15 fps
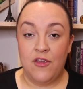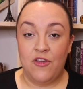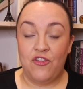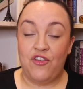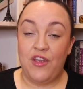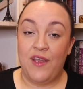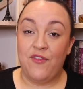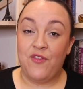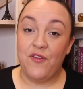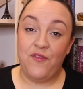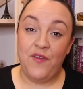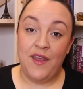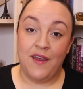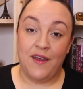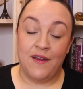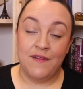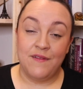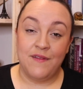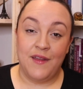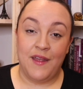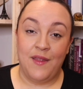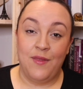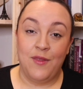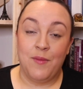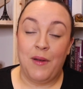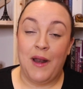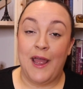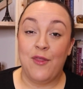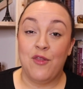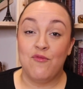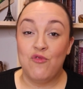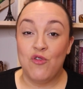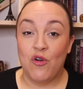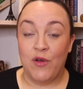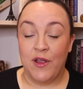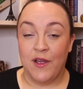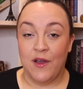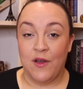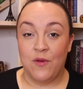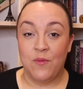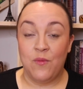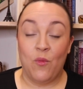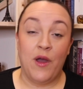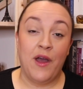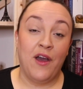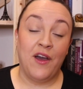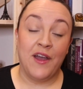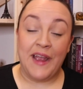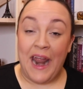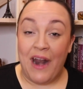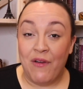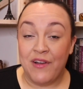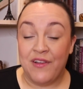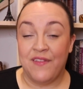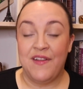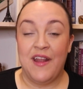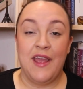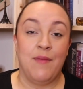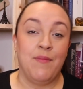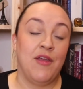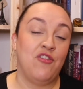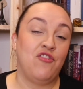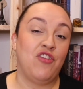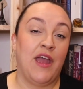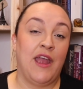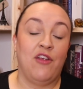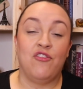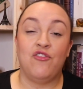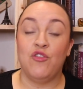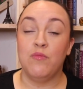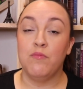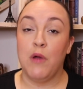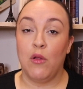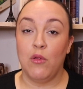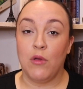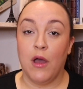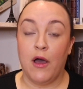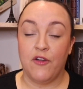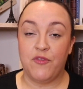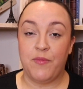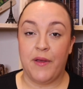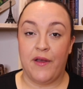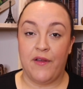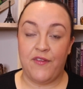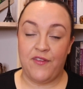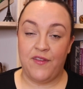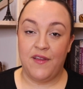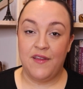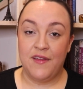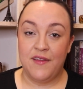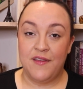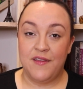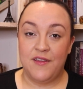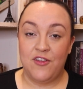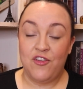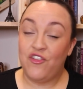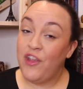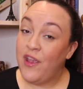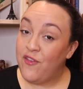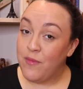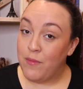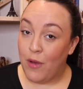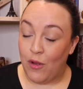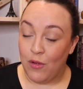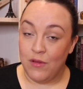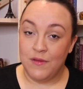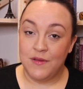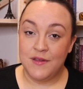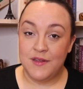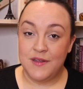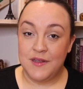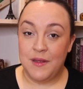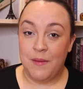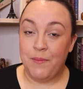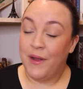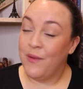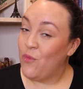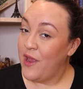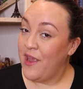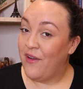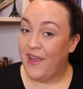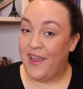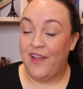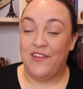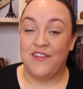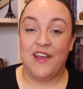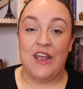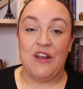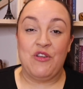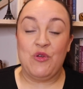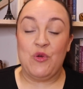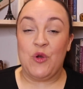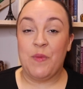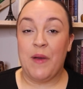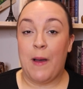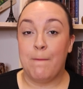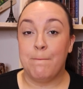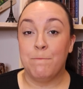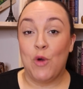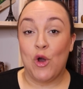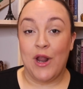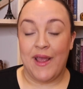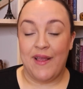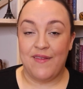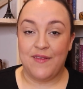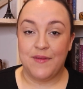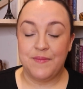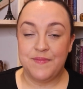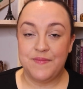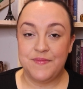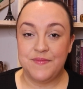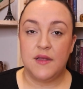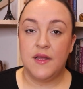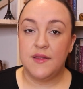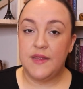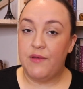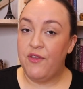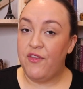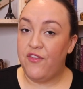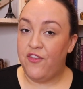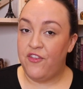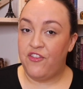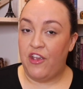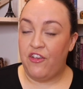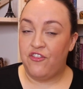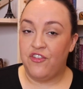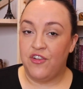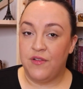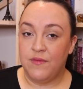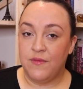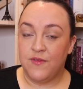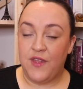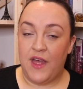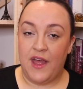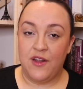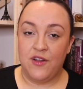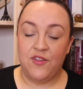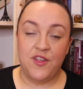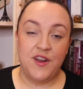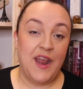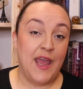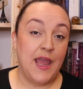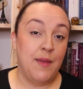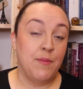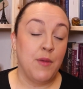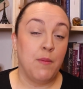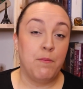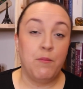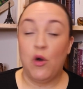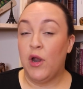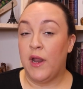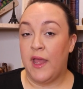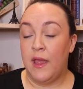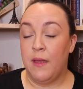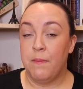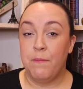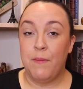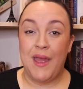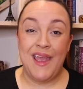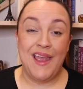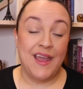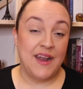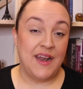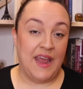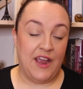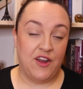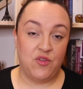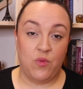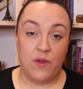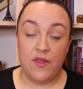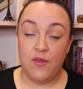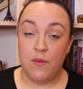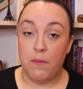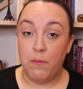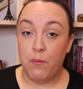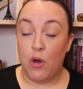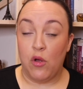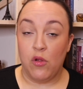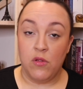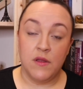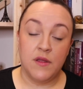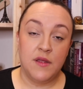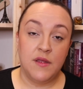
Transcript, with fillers: She is the figure in the play The Roaring Girl, where her character's name is changed to Mole Cutpurse. She is a mole, but we are here today to talk about mollies. There is a suggestion that the name Molly may connect with mole.